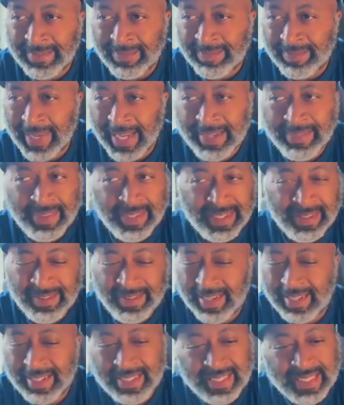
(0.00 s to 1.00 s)
maybe
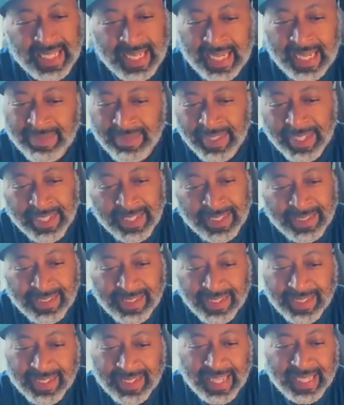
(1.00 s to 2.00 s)
around the time y'all
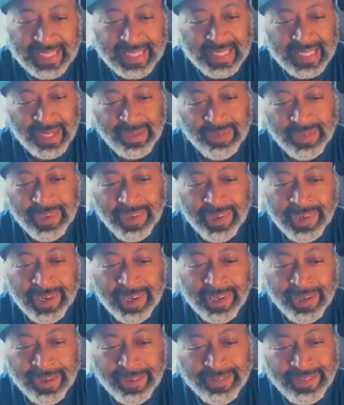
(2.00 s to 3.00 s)
got something
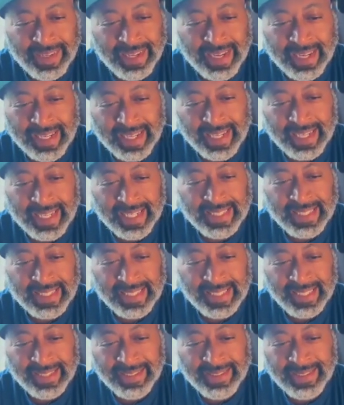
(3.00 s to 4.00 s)
going. Hopefully, I can catch a
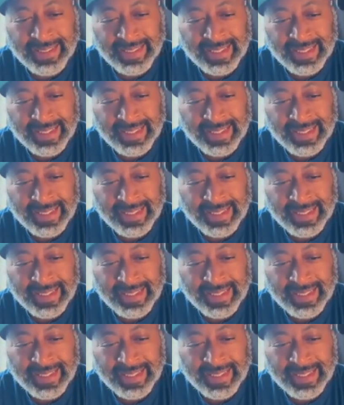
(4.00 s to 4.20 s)
show or